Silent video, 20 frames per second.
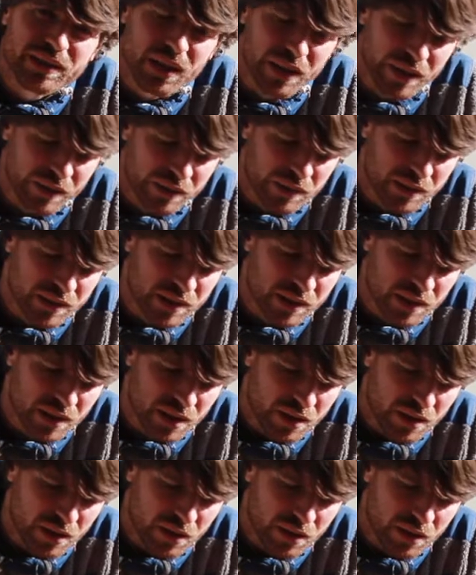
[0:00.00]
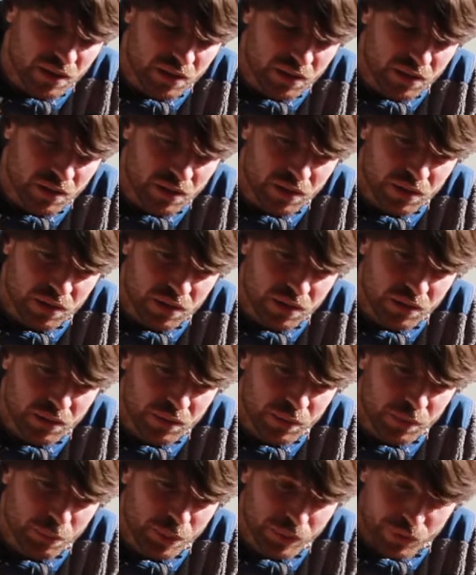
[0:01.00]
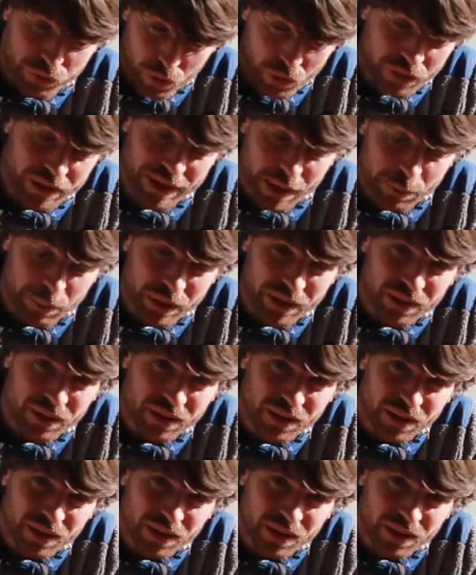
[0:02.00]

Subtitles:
like this before it happened.